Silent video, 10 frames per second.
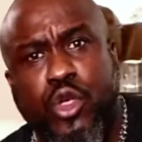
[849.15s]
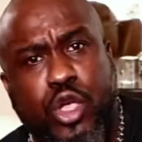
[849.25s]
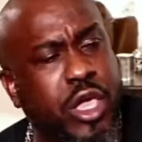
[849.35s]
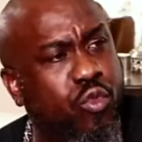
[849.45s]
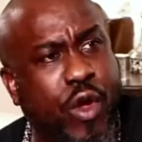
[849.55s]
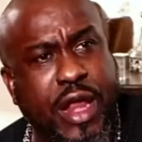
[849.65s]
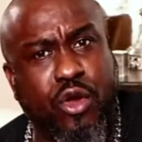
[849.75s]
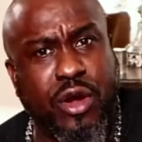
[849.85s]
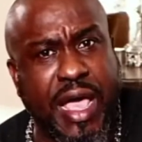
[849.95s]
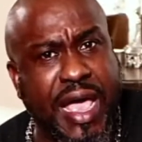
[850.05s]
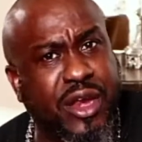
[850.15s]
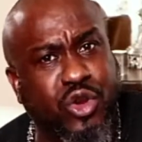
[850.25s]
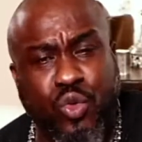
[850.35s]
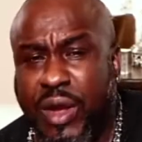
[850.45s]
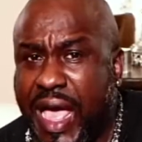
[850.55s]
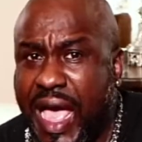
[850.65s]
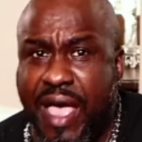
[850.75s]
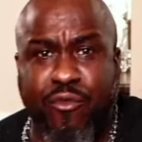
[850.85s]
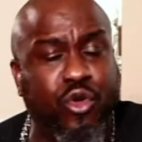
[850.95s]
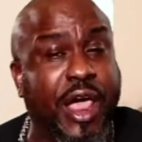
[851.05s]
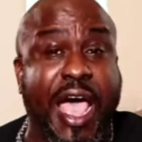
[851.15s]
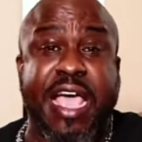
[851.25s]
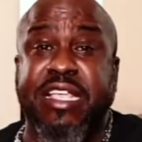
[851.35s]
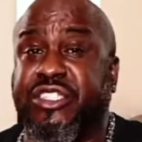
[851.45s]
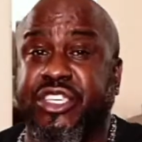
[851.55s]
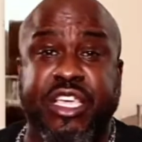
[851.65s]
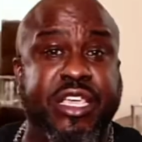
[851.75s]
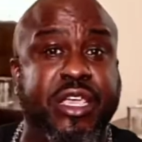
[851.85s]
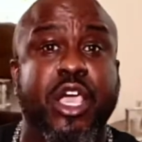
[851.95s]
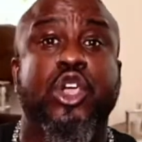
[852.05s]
get right online, do live on IG.